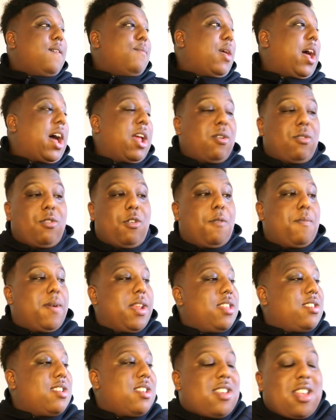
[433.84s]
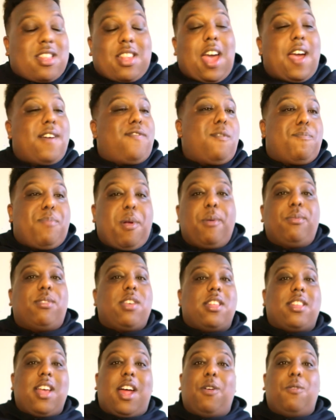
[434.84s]
I don't know, man. Is it a time for
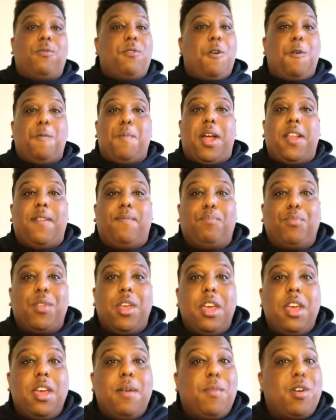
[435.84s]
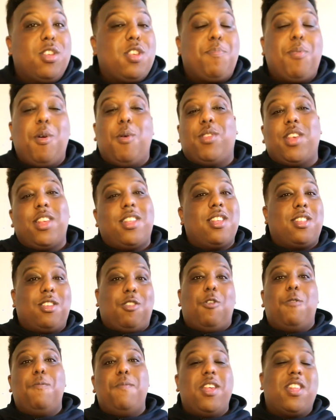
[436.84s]
protest? I don't know, man. Because the protest has
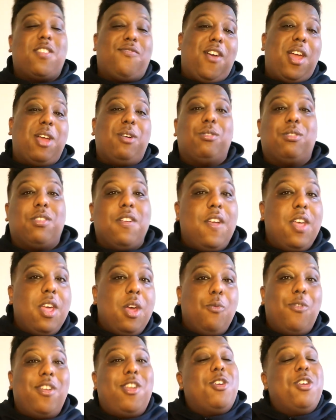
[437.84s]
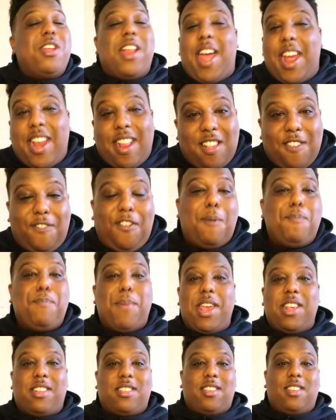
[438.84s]
come, it's failed. We're not united as a fan
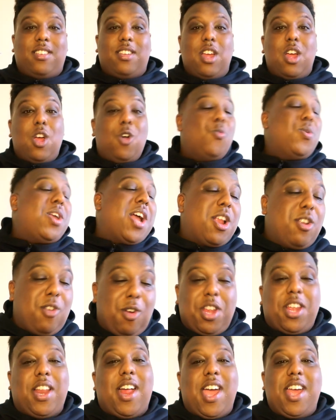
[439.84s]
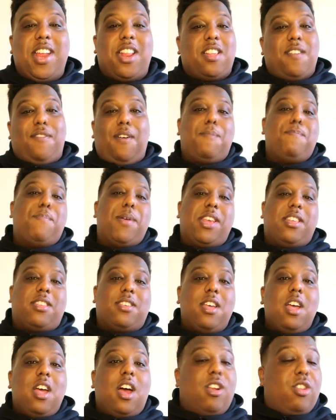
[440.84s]
base. We are not united as a fan base.
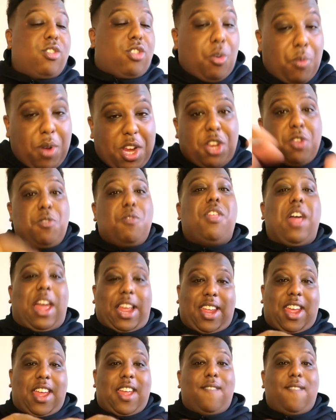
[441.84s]
And until we do that,